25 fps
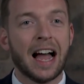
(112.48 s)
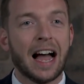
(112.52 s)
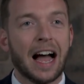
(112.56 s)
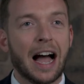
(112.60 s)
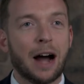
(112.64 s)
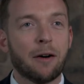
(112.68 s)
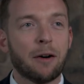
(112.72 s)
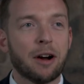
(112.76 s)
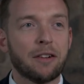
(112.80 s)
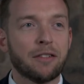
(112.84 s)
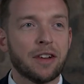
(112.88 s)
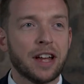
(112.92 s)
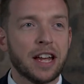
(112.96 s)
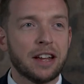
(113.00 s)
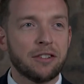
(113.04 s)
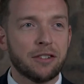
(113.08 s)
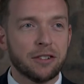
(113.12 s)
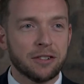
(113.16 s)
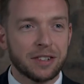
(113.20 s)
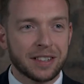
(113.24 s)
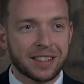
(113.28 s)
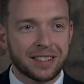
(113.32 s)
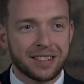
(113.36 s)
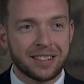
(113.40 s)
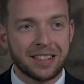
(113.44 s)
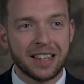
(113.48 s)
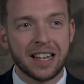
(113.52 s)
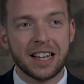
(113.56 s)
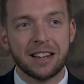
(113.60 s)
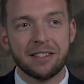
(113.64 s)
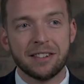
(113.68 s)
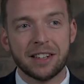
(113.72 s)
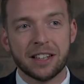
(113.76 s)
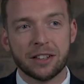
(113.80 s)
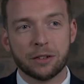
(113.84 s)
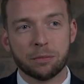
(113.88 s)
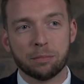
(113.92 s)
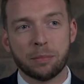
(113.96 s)
However, if you're a
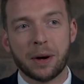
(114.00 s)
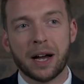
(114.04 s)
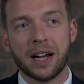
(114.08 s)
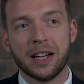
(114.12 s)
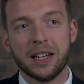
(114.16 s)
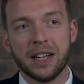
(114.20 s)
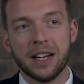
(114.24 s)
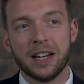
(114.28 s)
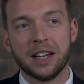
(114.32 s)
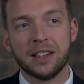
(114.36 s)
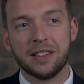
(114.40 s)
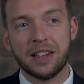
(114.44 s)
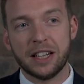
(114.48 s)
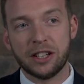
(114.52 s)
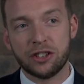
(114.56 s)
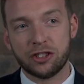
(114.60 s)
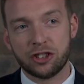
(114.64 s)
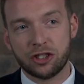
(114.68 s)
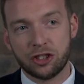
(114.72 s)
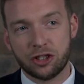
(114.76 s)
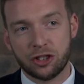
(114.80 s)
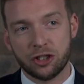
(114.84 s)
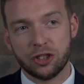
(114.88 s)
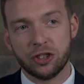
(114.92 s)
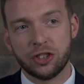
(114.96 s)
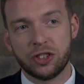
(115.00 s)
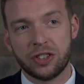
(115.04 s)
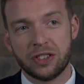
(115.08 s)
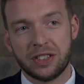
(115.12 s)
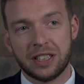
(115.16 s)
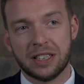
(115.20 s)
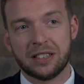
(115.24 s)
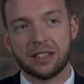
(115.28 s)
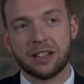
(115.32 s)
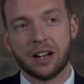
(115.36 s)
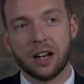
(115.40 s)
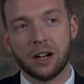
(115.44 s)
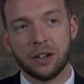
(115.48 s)
serious buyer, they should
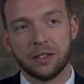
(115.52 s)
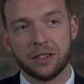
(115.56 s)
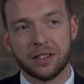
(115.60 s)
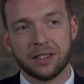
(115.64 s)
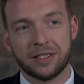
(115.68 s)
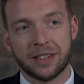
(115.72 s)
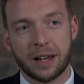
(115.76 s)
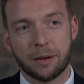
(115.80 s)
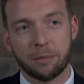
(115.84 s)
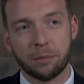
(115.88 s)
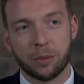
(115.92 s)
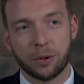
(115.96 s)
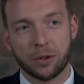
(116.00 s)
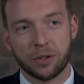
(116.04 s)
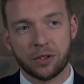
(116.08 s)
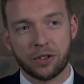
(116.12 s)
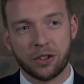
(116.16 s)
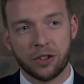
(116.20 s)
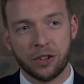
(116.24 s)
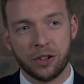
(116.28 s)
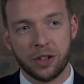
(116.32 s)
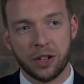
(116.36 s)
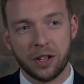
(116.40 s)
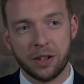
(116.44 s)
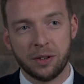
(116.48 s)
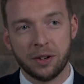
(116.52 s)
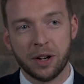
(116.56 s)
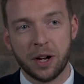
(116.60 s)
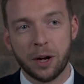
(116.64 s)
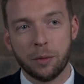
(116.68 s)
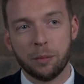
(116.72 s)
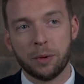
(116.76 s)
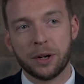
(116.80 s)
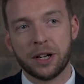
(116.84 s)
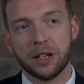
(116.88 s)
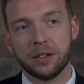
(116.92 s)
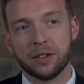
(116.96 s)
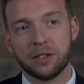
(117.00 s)
disclose a sample to you,
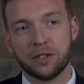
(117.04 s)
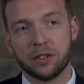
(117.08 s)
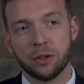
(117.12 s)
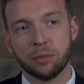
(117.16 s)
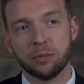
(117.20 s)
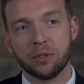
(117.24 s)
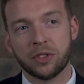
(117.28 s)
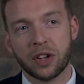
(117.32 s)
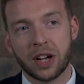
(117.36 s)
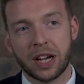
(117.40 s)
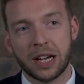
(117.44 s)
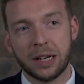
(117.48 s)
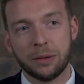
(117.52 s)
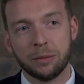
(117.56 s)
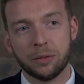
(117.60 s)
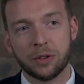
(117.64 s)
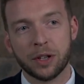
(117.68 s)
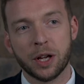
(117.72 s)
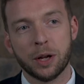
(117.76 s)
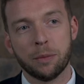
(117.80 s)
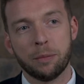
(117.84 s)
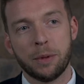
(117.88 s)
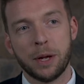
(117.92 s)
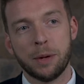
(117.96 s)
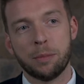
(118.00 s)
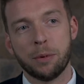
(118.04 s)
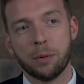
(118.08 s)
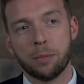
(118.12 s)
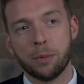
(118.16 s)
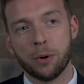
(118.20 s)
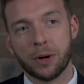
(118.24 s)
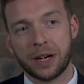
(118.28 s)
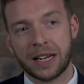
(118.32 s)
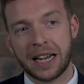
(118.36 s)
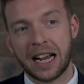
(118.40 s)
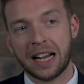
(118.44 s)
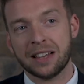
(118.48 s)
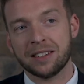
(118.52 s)
because sometimes people
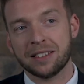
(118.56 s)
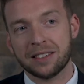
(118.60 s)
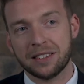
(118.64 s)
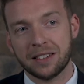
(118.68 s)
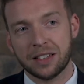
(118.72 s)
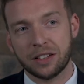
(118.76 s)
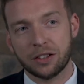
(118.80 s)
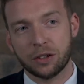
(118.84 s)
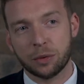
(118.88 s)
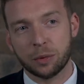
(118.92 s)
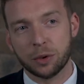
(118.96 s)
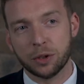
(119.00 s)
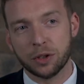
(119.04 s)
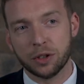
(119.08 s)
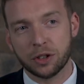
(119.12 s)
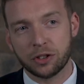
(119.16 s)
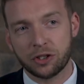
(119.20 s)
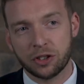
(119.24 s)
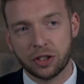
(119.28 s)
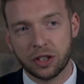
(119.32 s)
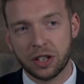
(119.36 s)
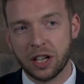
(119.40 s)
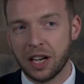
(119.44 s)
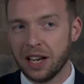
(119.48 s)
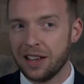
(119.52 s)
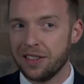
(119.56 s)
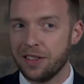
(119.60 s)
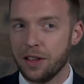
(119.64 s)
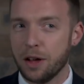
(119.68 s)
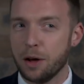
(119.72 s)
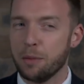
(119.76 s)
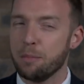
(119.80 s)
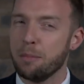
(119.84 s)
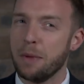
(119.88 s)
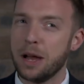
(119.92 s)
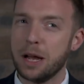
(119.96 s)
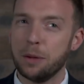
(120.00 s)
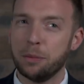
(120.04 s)
put casks into auction that are
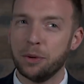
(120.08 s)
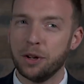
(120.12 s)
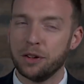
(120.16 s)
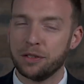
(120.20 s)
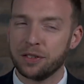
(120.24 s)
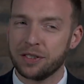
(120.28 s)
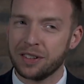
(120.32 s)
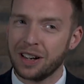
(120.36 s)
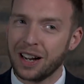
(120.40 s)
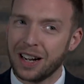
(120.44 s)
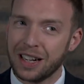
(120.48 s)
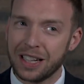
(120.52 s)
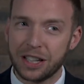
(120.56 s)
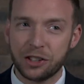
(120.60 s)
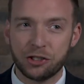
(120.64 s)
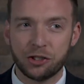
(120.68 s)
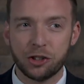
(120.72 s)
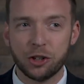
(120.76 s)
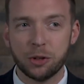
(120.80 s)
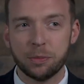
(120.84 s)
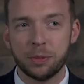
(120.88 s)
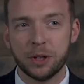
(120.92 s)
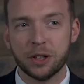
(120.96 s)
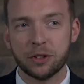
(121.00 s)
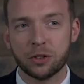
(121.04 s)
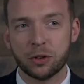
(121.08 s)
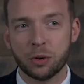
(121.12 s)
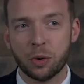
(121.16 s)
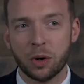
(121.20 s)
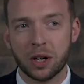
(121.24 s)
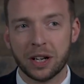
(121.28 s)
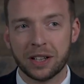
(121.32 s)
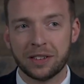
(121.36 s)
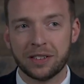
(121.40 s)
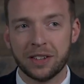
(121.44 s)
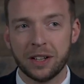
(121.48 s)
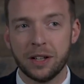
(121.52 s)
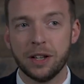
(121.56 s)
maybe of slightly dubious
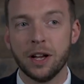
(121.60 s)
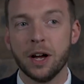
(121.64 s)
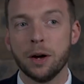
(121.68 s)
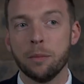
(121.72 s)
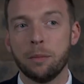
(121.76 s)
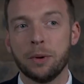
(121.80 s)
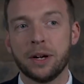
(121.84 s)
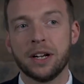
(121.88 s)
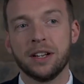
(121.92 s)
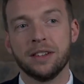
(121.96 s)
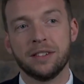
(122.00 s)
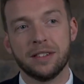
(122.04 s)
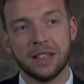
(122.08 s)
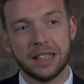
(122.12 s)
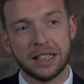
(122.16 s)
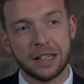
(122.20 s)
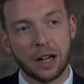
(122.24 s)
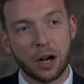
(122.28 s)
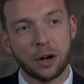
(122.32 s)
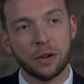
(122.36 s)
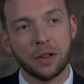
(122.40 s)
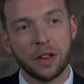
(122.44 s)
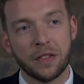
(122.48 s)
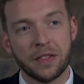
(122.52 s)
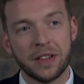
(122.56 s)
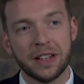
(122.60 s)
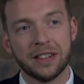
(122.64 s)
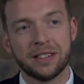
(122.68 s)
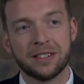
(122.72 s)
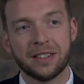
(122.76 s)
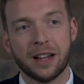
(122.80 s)
quality because they know that these